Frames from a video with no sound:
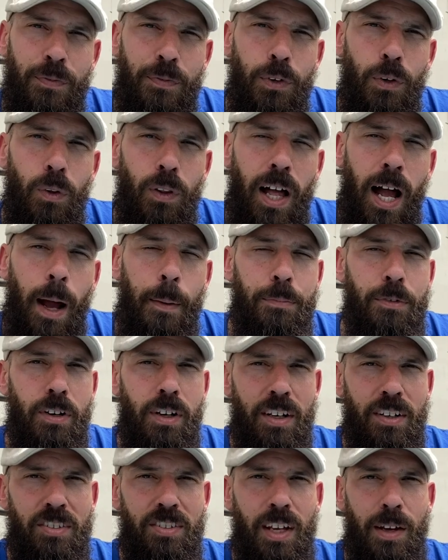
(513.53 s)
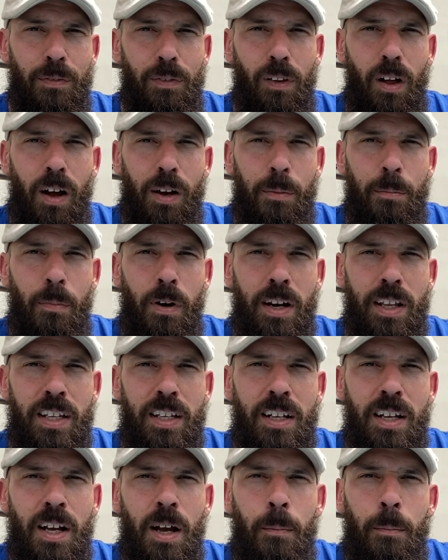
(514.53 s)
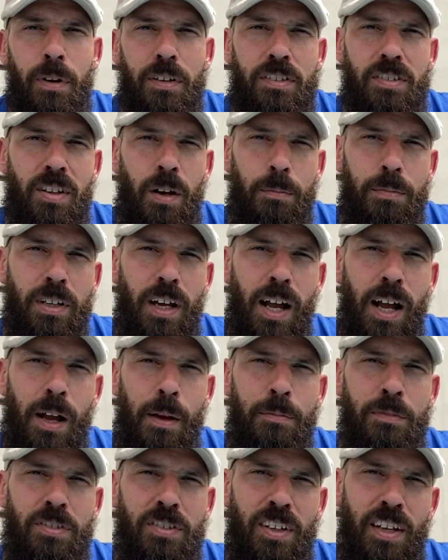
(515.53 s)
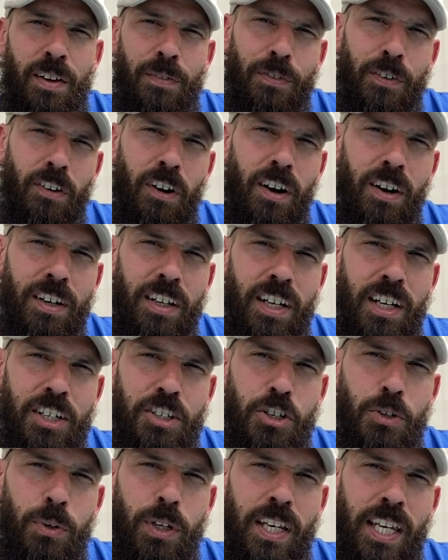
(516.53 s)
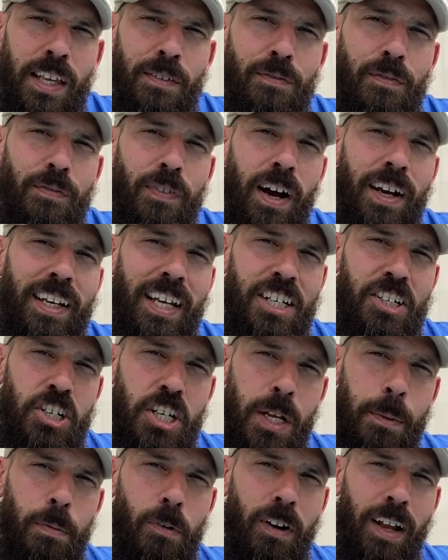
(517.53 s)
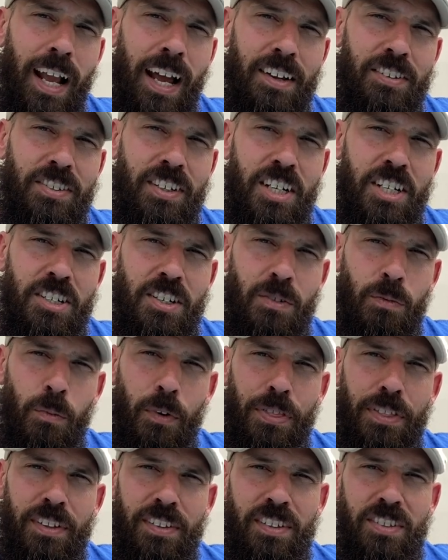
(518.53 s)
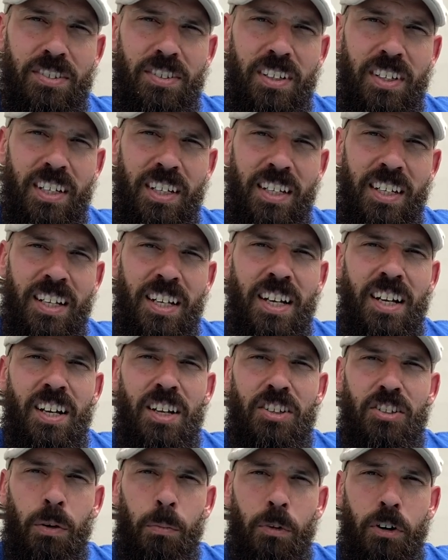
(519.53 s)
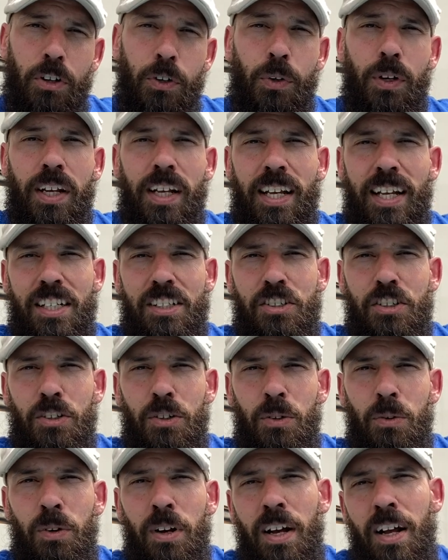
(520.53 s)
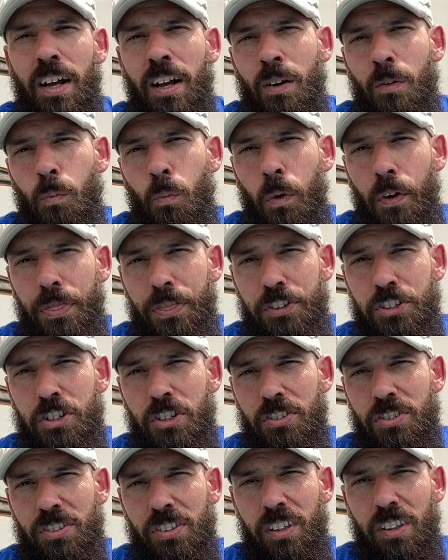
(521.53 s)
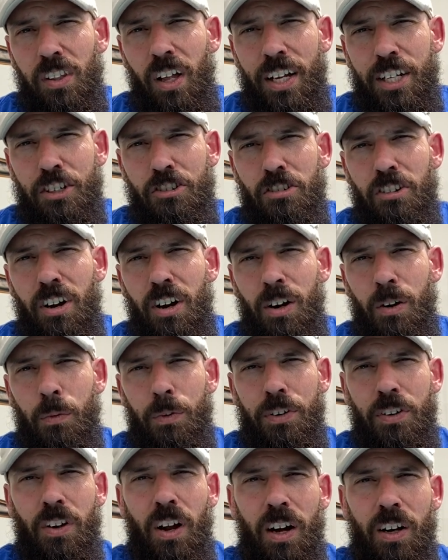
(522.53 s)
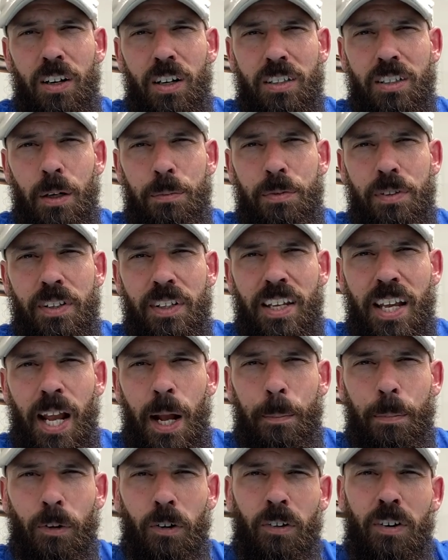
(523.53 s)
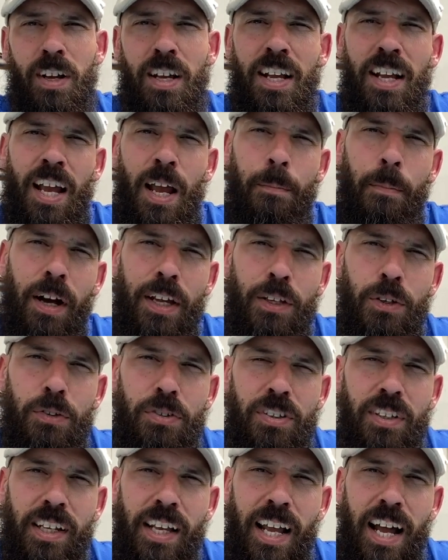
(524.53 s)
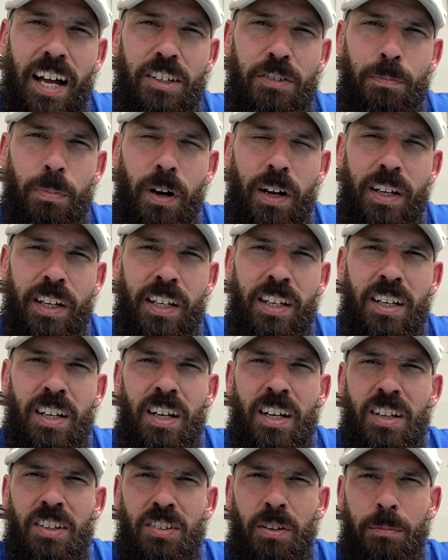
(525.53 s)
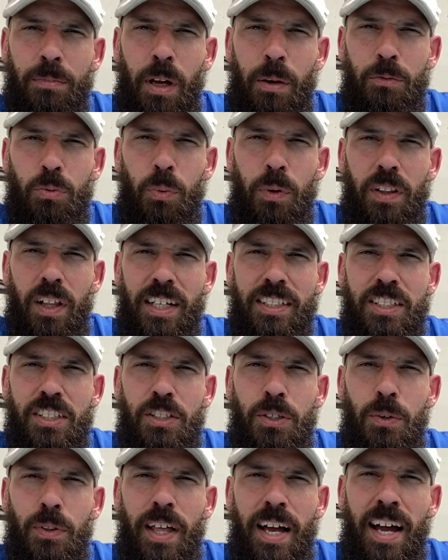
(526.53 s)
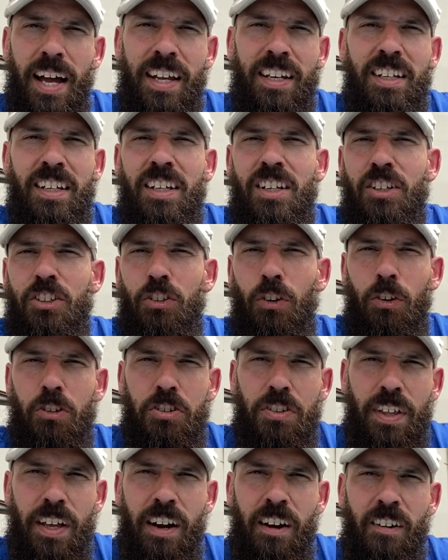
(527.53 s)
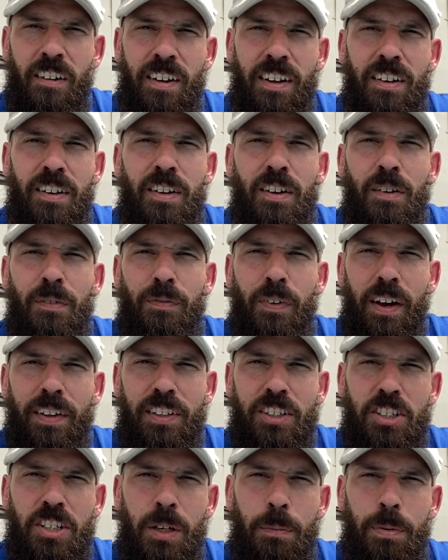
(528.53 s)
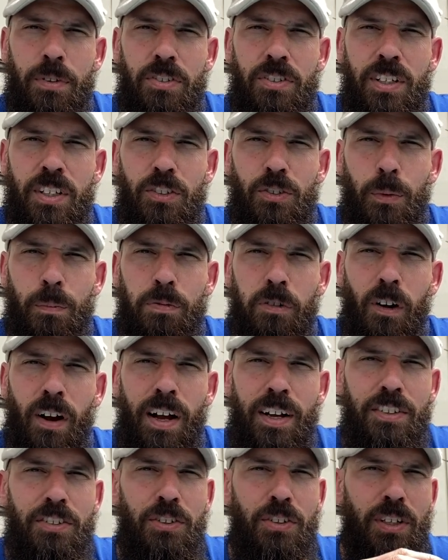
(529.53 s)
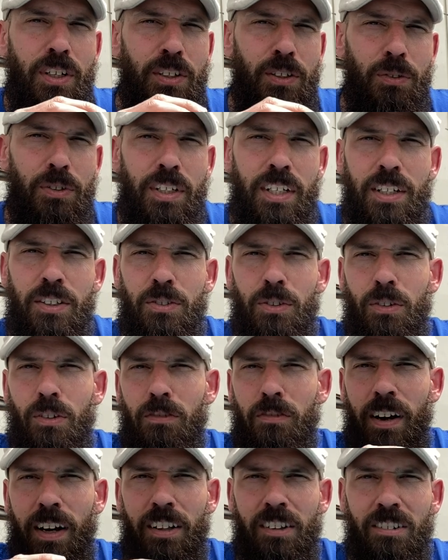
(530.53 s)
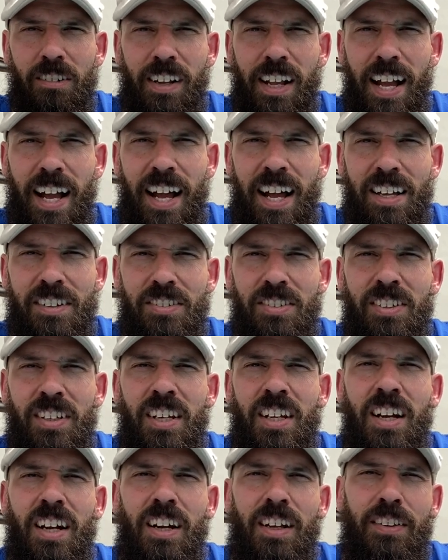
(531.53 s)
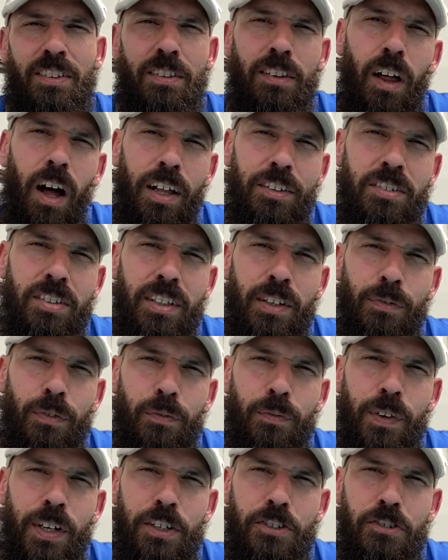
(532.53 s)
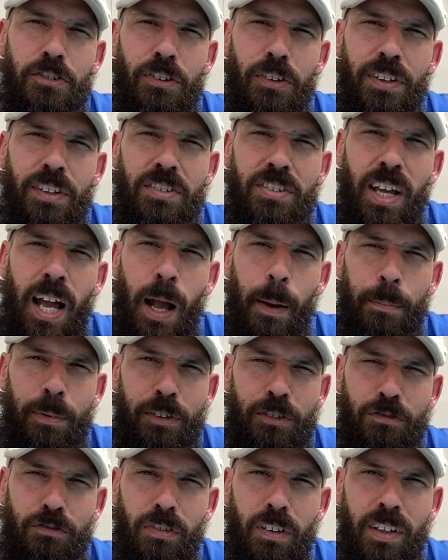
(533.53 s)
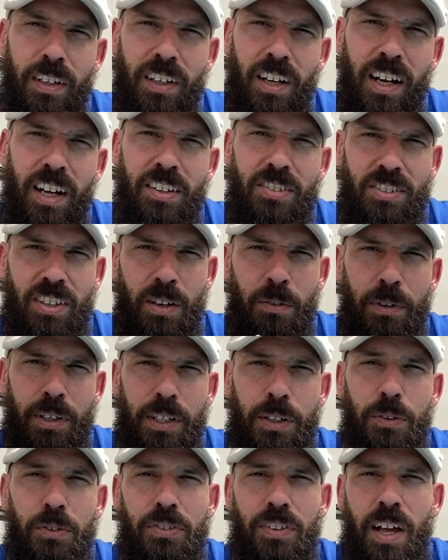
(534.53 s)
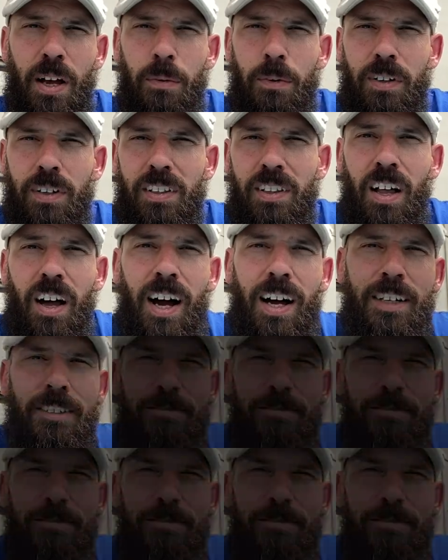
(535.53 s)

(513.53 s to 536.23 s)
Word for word: fuel app, you're going to save a lot of money. But sometimes if you're unhitched, you can even find a cheaper gas station within the city, somewhere you can get to with just the light truck when you're not hooked up to the camper. And by using Gas Buddy, sometimes we like to do that. Search the area, find the cheapest diesel price. You can do diesel, regular gas, lots of different features on this app. It's really nice, and we use that one a lot.